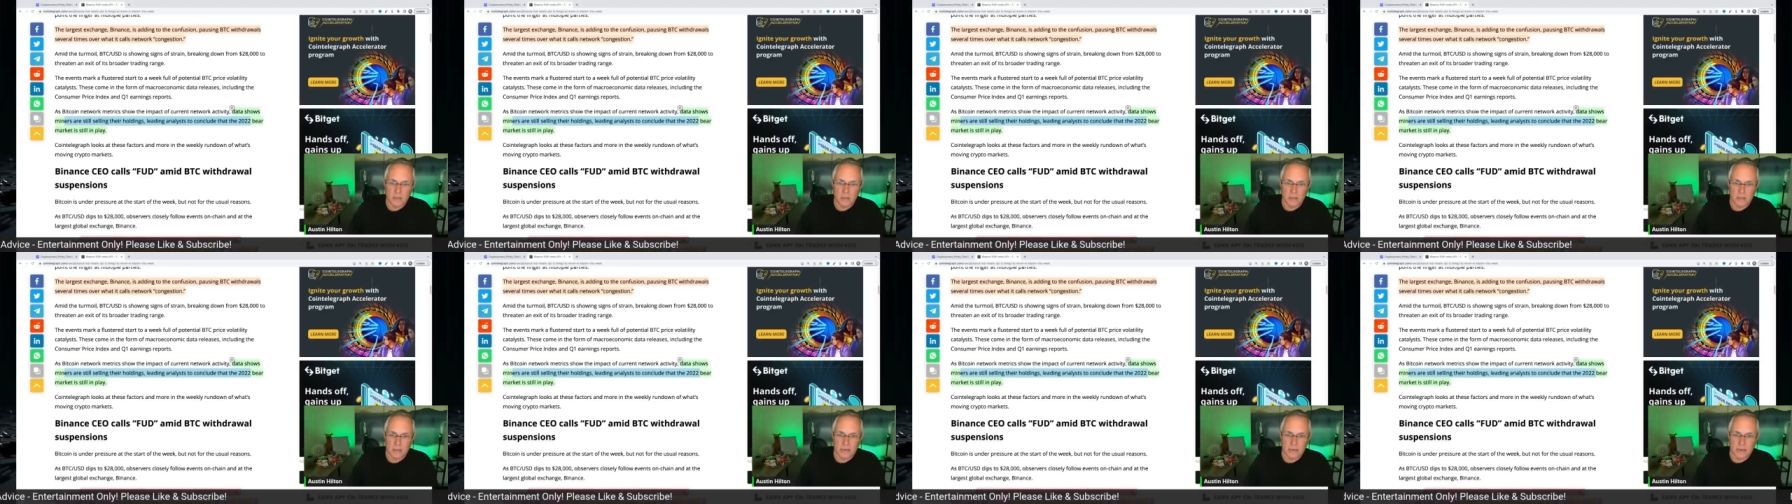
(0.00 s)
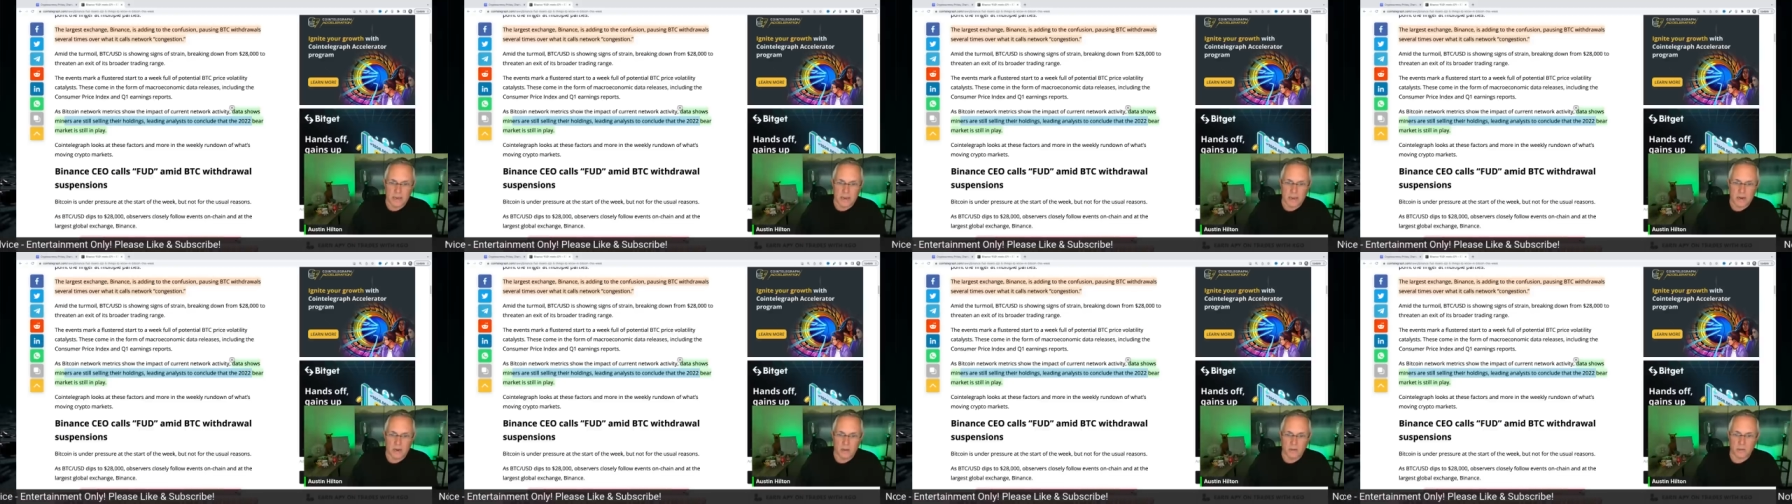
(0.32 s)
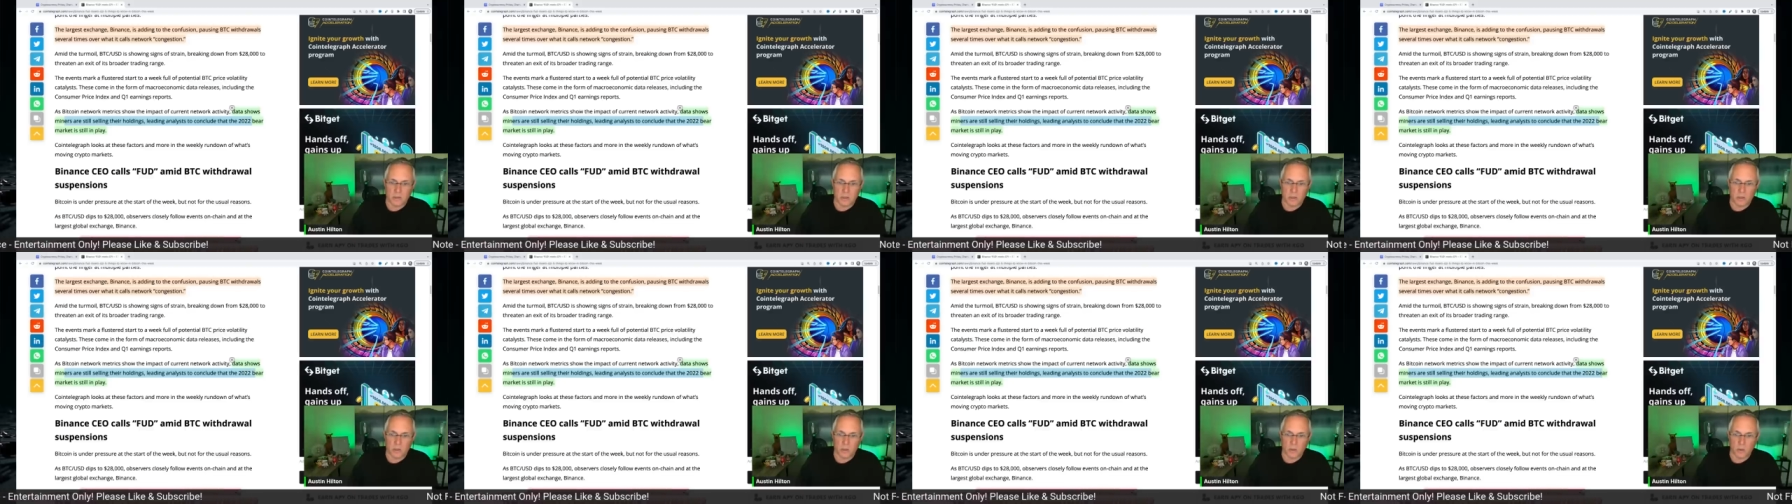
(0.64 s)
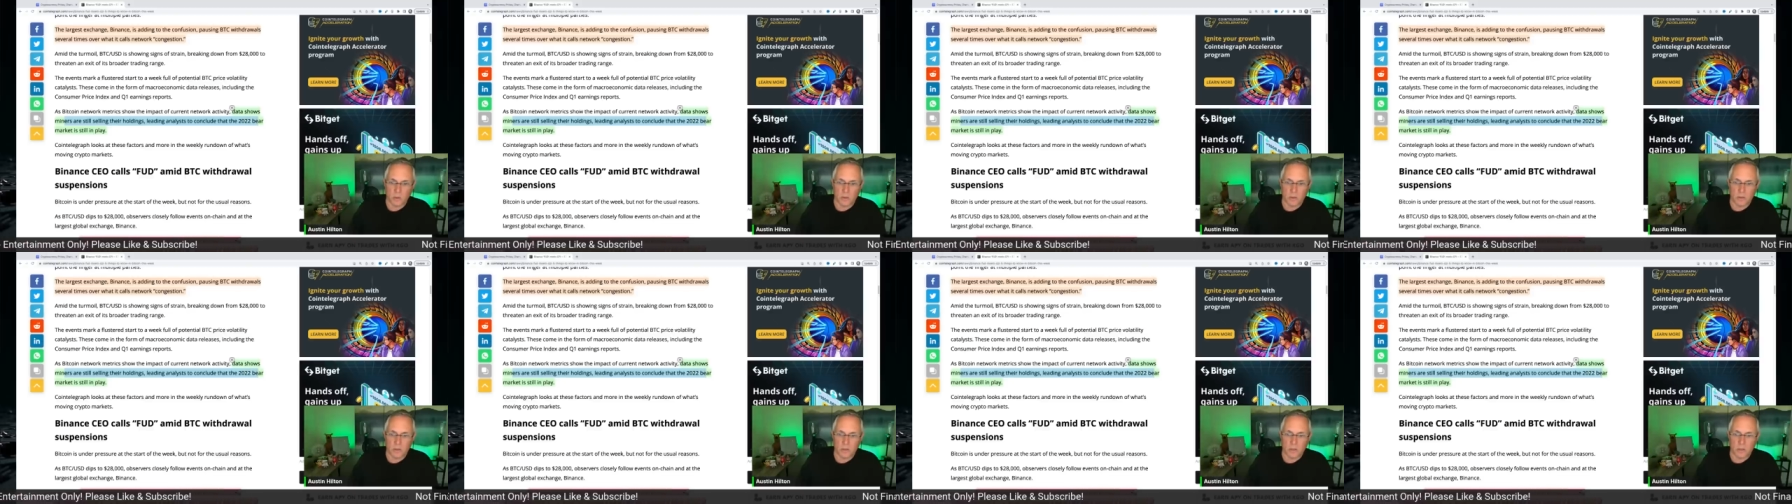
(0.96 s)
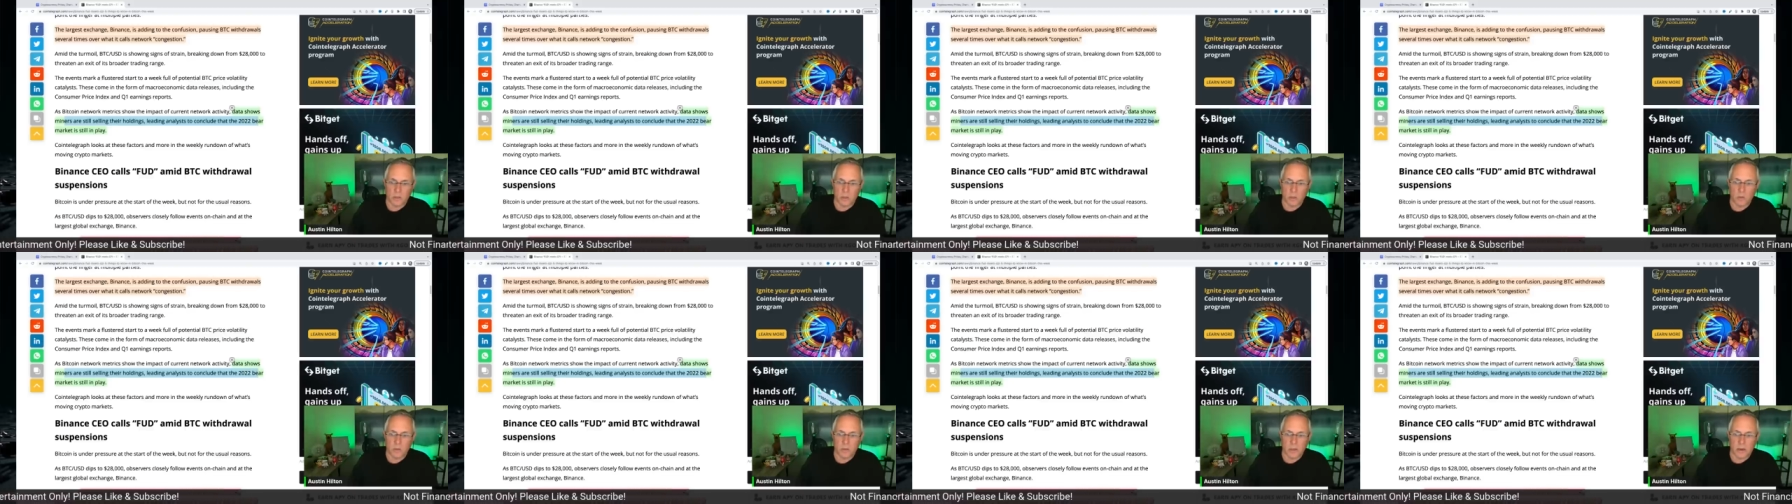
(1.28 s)
Leading analysts include that the
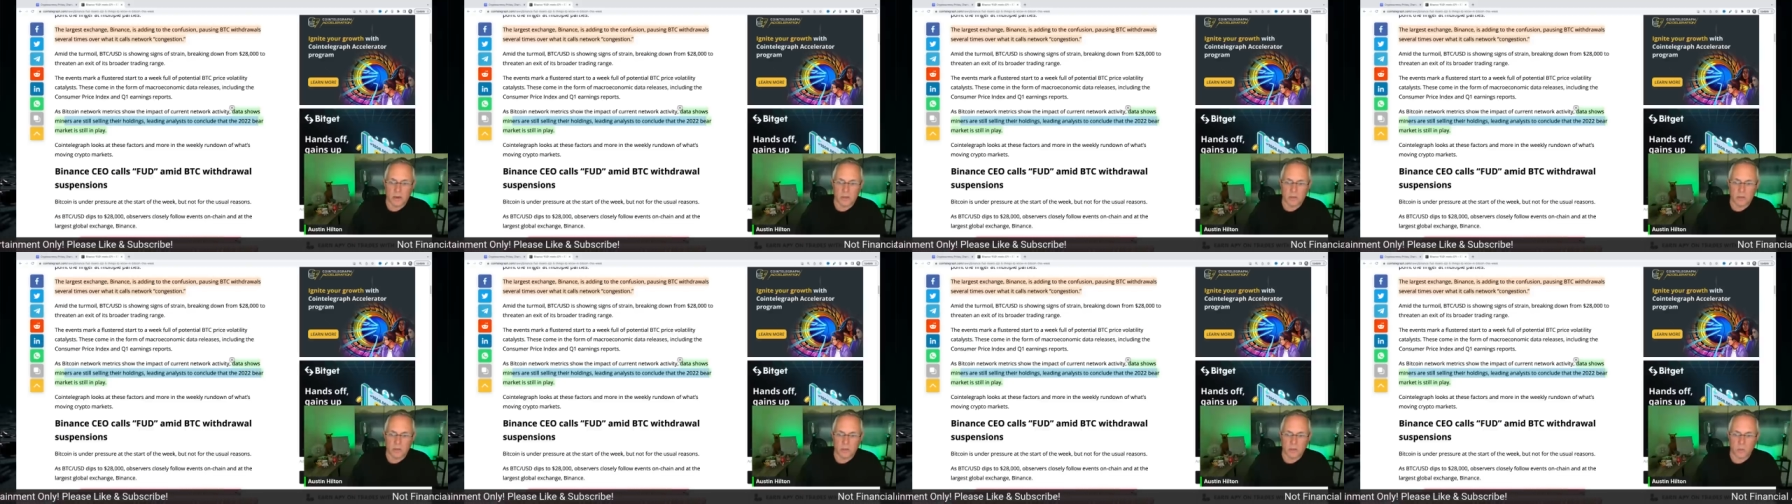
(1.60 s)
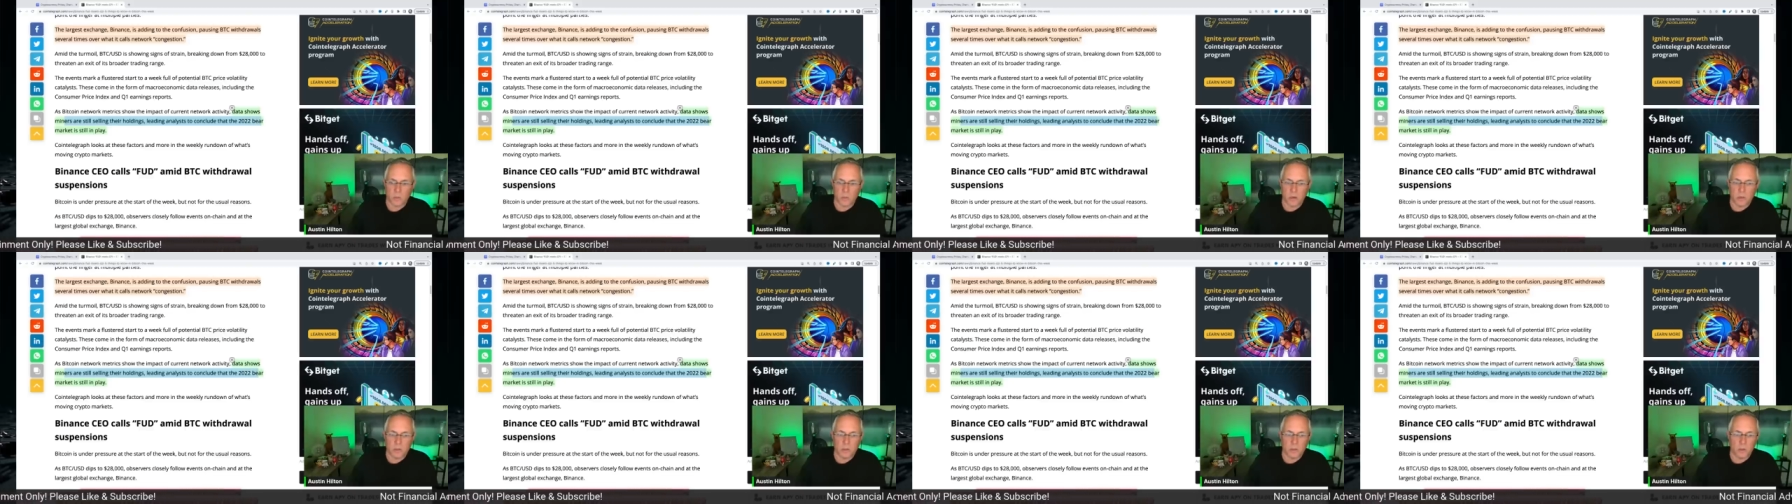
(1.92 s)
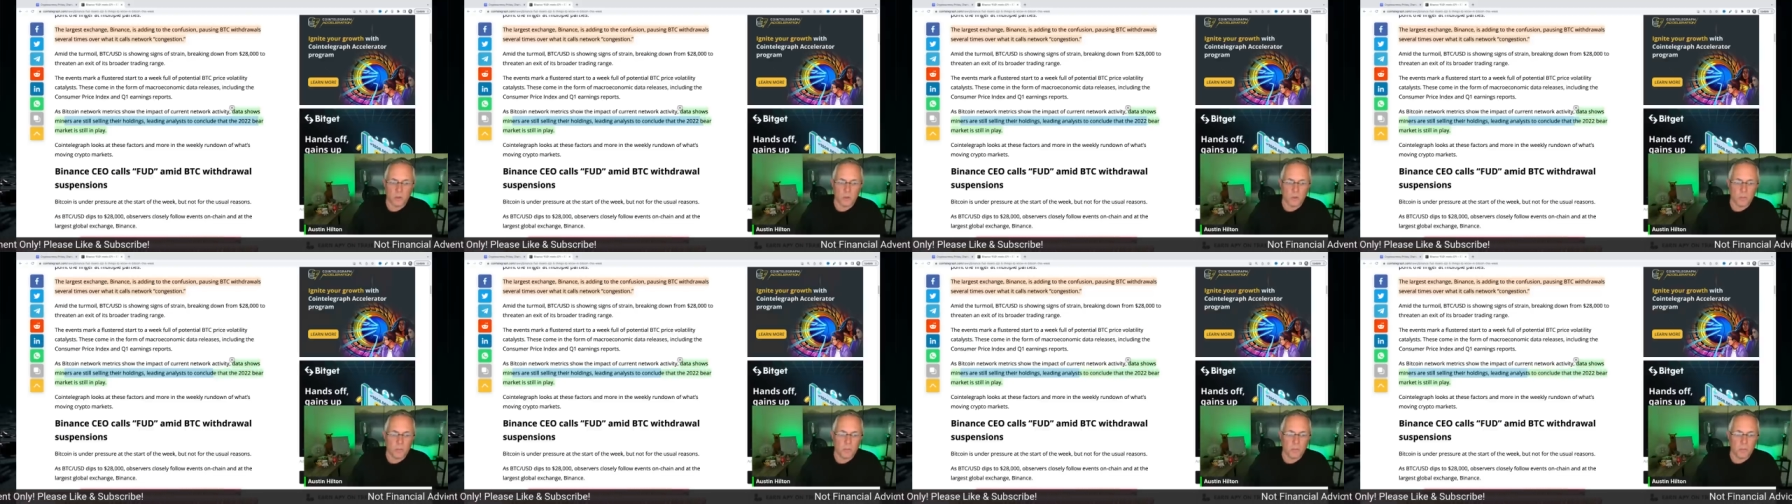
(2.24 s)
two thousand twenty-two